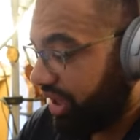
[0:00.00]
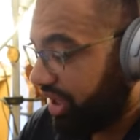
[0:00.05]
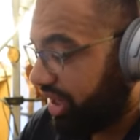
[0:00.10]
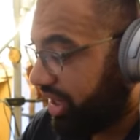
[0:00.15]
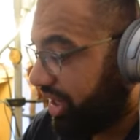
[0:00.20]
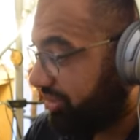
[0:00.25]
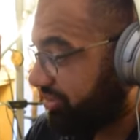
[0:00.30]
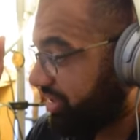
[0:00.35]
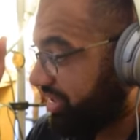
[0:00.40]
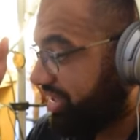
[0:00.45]

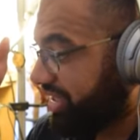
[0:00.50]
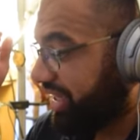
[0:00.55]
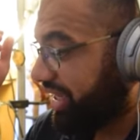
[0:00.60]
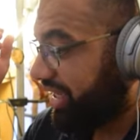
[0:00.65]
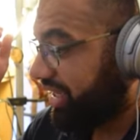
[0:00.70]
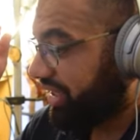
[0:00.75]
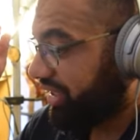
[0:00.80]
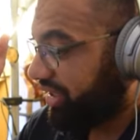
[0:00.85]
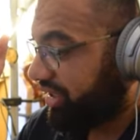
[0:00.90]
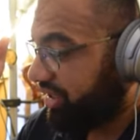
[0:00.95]
um, that
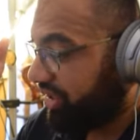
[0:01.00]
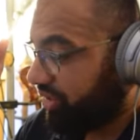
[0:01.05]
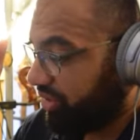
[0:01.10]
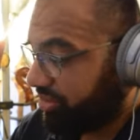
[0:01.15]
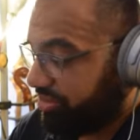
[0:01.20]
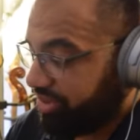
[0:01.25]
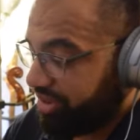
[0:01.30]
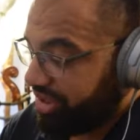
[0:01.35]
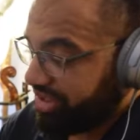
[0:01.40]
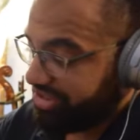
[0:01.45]
then you
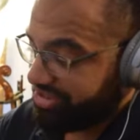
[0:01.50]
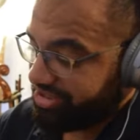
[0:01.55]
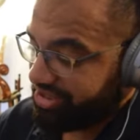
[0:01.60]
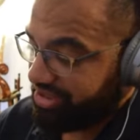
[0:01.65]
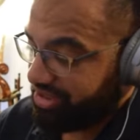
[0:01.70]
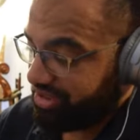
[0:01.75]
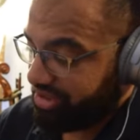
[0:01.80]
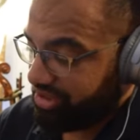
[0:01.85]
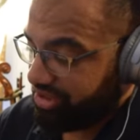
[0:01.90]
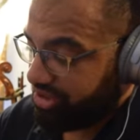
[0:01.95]
know plugs
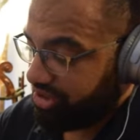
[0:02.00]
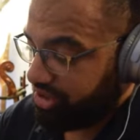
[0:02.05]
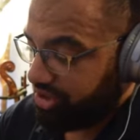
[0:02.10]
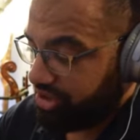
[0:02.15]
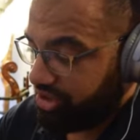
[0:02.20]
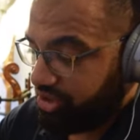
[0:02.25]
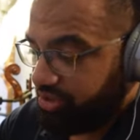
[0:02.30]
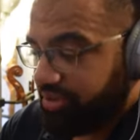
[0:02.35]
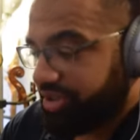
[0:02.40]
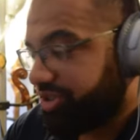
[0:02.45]
into your
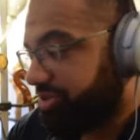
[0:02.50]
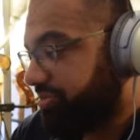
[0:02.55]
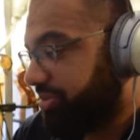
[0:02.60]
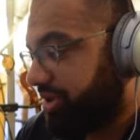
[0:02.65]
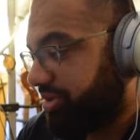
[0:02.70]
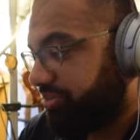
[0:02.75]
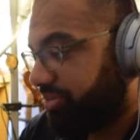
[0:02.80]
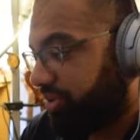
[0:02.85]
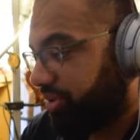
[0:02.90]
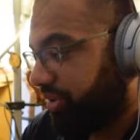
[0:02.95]

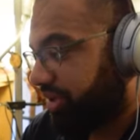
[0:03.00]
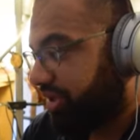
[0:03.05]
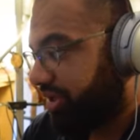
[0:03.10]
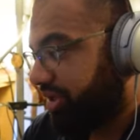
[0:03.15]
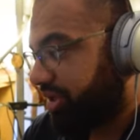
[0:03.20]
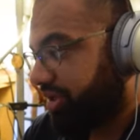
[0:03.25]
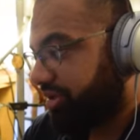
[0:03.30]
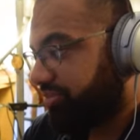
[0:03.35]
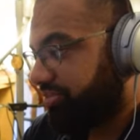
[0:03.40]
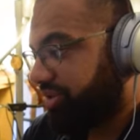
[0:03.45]
USB port of
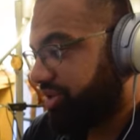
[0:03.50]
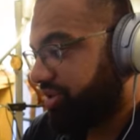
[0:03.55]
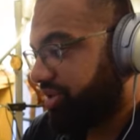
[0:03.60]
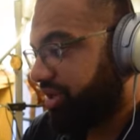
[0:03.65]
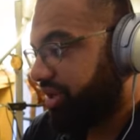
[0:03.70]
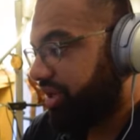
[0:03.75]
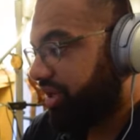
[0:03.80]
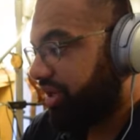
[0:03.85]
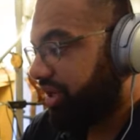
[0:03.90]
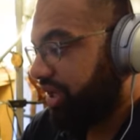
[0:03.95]
your
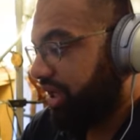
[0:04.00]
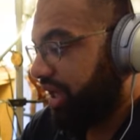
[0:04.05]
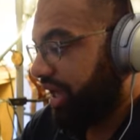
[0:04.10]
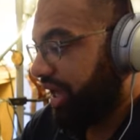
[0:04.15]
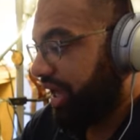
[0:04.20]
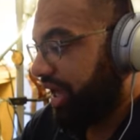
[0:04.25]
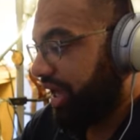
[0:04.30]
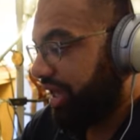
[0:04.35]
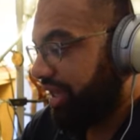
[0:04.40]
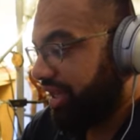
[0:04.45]
computer,
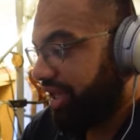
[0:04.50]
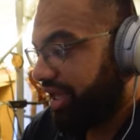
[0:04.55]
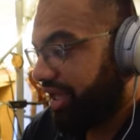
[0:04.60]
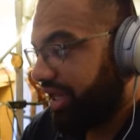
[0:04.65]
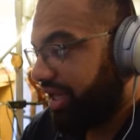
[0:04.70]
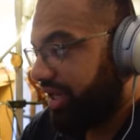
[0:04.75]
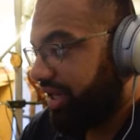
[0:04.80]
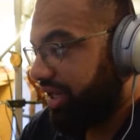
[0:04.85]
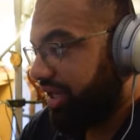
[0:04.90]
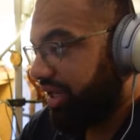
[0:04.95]
and
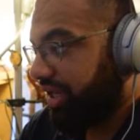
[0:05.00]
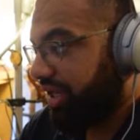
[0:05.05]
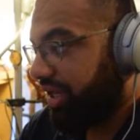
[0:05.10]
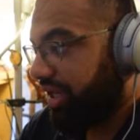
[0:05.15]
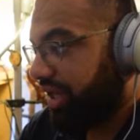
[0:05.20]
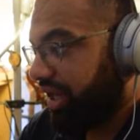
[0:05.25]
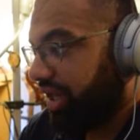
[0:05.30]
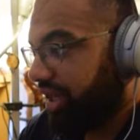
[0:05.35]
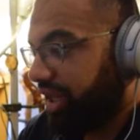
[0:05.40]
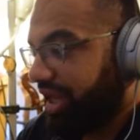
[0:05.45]
then
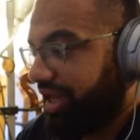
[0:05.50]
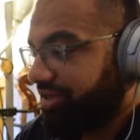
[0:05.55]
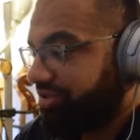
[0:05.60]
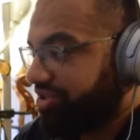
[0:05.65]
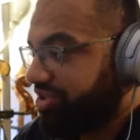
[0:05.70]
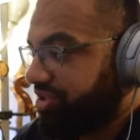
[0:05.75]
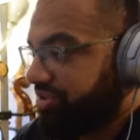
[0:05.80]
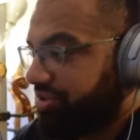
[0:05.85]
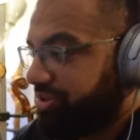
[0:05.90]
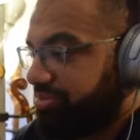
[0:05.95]

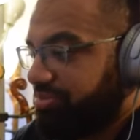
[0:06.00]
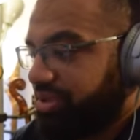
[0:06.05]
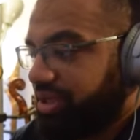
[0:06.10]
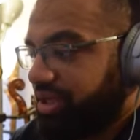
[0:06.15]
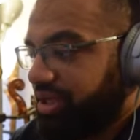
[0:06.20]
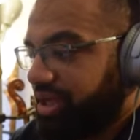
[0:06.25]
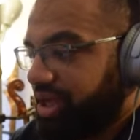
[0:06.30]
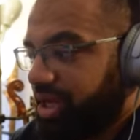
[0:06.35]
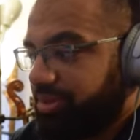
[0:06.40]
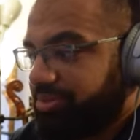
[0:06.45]
allows you to
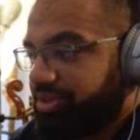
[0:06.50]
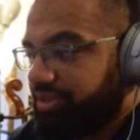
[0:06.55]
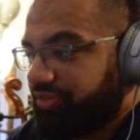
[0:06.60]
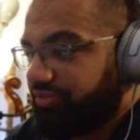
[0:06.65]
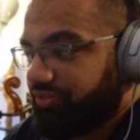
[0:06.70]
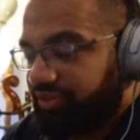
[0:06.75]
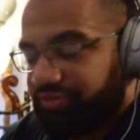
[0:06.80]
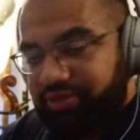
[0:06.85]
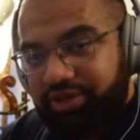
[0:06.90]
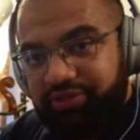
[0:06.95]
be up to
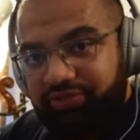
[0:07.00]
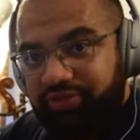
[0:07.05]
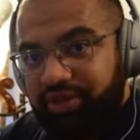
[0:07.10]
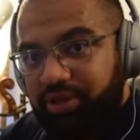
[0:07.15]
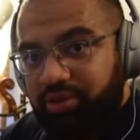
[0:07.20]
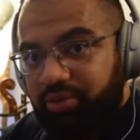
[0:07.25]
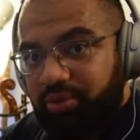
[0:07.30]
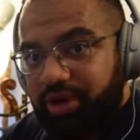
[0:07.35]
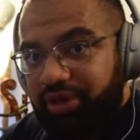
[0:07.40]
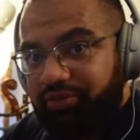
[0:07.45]
50 feet
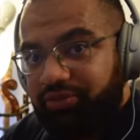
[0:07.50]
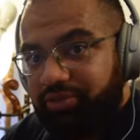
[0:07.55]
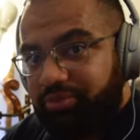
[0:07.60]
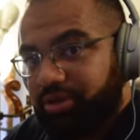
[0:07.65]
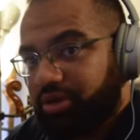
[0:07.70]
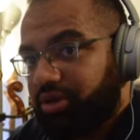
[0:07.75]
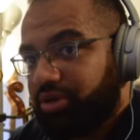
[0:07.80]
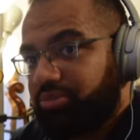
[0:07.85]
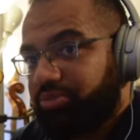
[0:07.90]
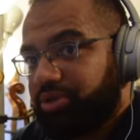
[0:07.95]
away from
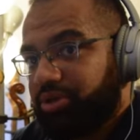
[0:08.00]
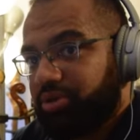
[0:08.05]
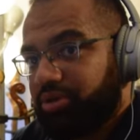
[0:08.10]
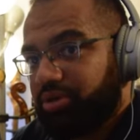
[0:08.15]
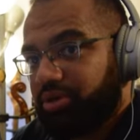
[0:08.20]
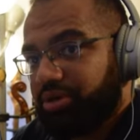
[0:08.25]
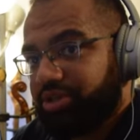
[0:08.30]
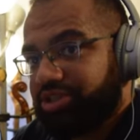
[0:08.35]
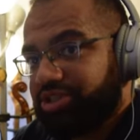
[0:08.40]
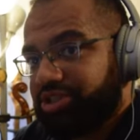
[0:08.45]
your
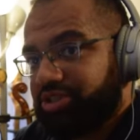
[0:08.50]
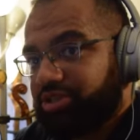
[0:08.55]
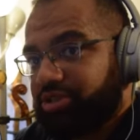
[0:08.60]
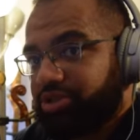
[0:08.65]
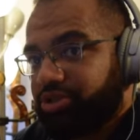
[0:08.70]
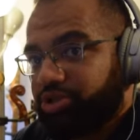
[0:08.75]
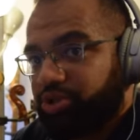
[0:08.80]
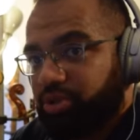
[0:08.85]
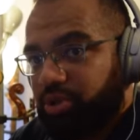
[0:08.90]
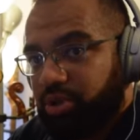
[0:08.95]
computer and still
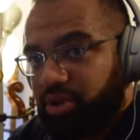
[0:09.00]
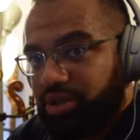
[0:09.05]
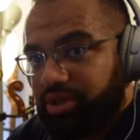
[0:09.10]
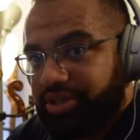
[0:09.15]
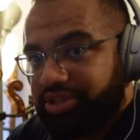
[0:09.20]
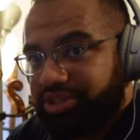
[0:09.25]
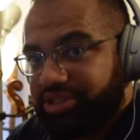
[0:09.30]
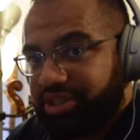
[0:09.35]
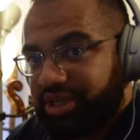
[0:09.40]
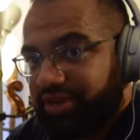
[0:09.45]
control all
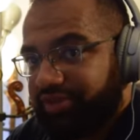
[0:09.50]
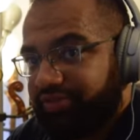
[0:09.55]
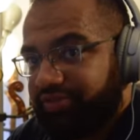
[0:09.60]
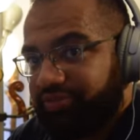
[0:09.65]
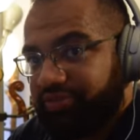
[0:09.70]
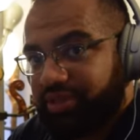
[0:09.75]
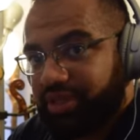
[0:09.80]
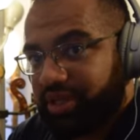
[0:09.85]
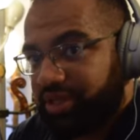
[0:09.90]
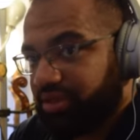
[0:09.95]
the
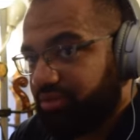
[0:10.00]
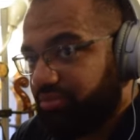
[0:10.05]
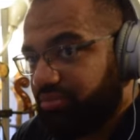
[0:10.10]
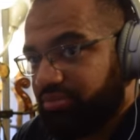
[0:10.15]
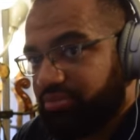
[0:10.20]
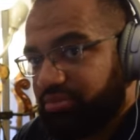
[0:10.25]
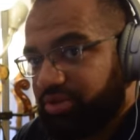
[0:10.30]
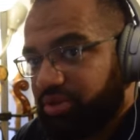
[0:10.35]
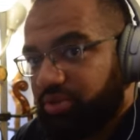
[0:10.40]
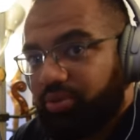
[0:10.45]
stuff that
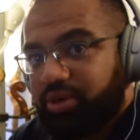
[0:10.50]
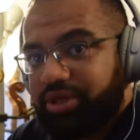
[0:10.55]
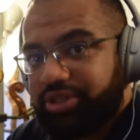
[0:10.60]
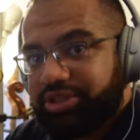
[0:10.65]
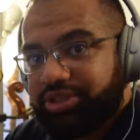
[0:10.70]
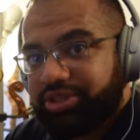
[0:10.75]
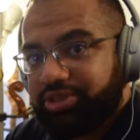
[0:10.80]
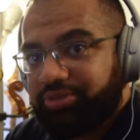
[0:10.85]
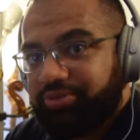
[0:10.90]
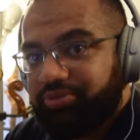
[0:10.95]
you want
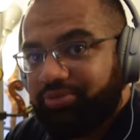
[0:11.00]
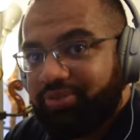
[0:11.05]
to.